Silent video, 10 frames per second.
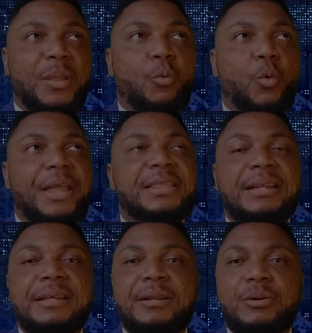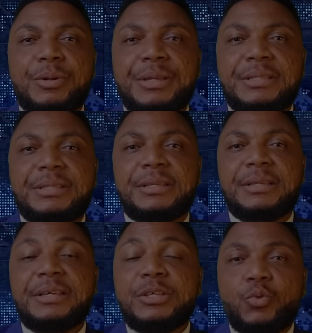went and he recruits
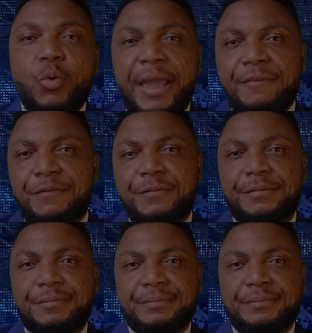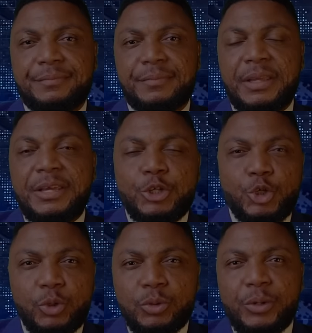his wife, his
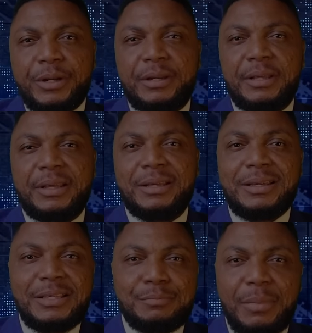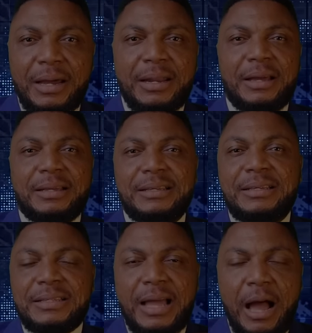children, his mother,
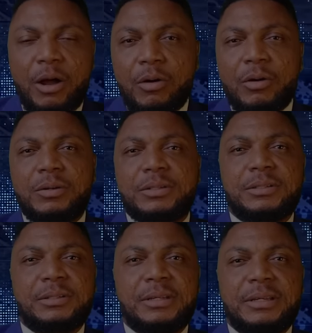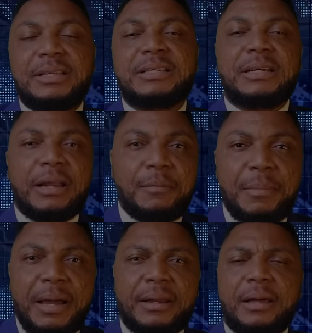his uncles, his
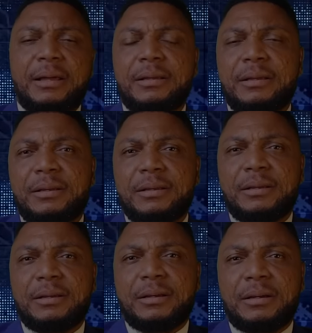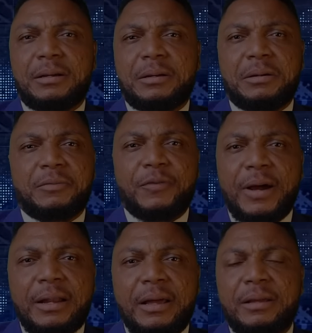grandmother,
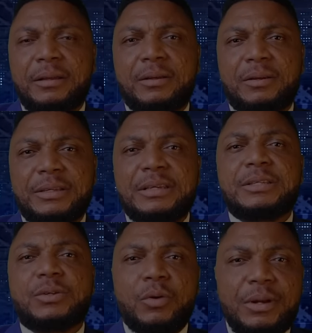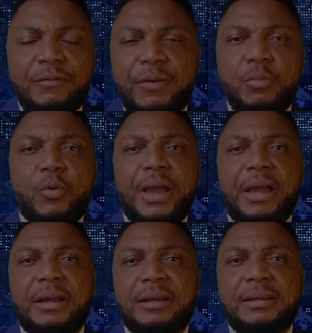father, his colleague from
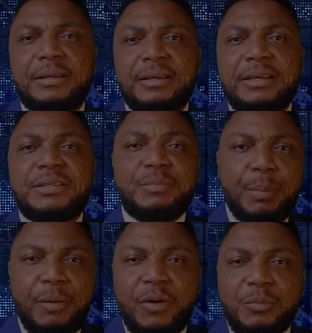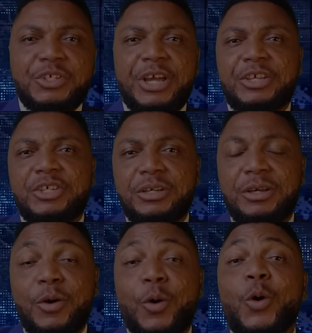work, his member from church.
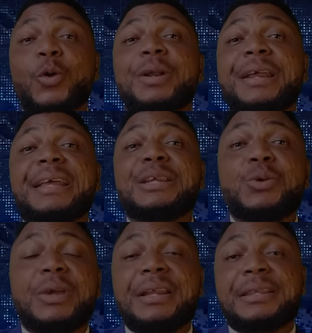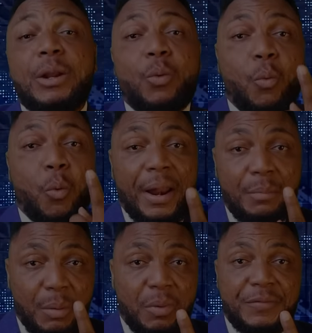Already you can tell
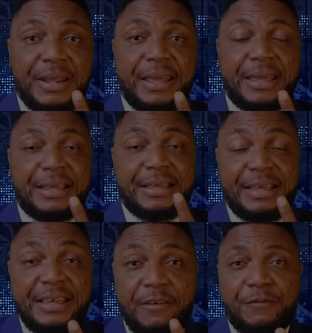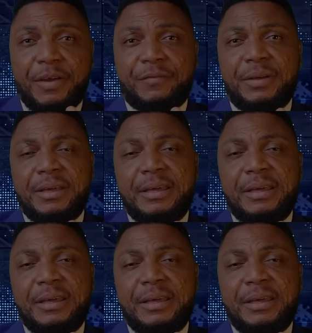one member of the EFF,